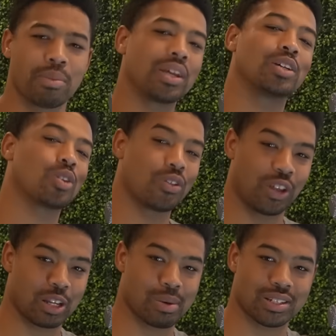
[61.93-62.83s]
But then I started
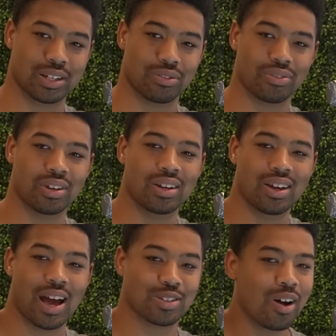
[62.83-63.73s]
thinking to myself,
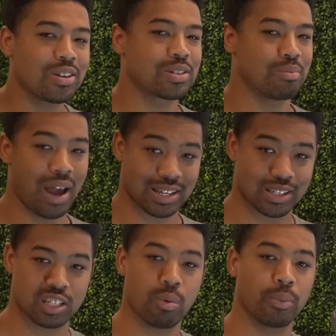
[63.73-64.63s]
as awesome as
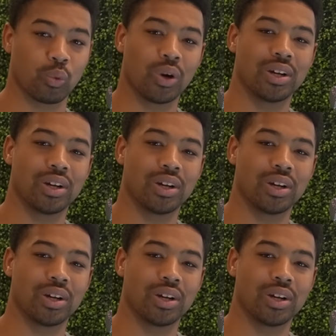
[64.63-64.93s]
this moment